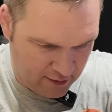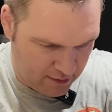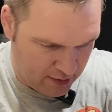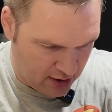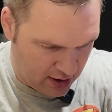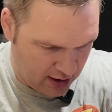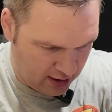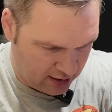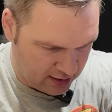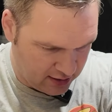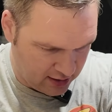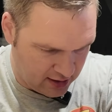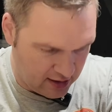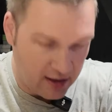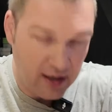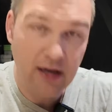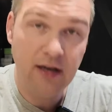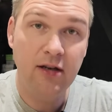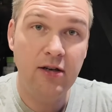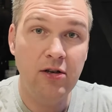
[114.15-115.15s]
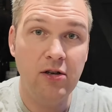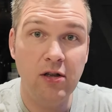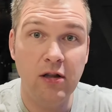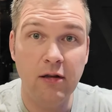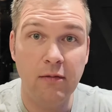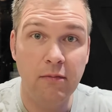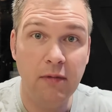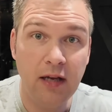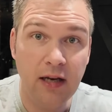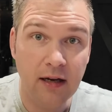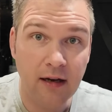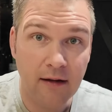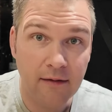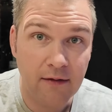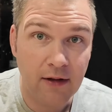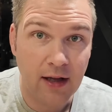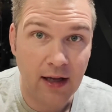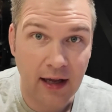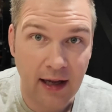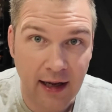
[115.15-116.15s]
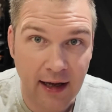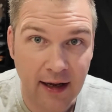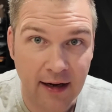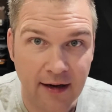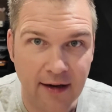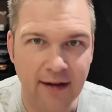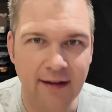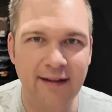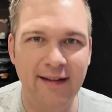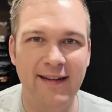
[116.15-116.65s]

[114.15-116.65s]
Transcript: the box and into the meat of the hand.